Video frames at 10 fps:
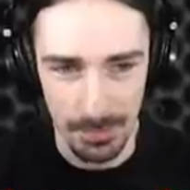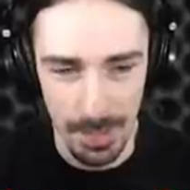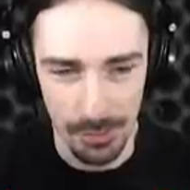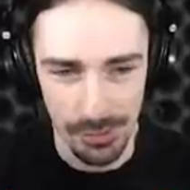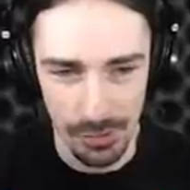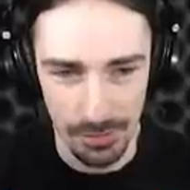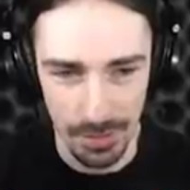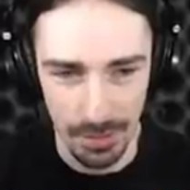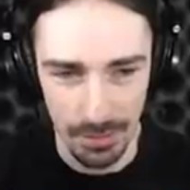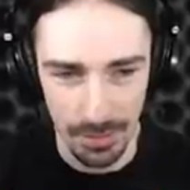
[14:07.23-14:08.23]
The mountains over
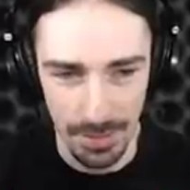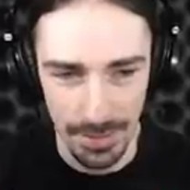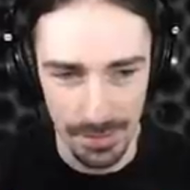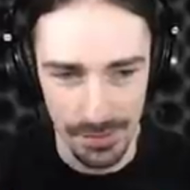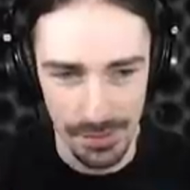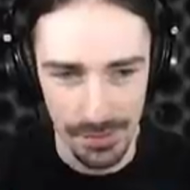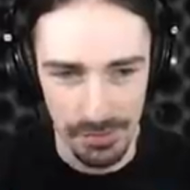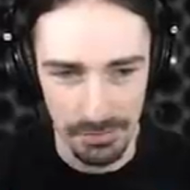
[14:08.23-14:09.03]
here, I guess.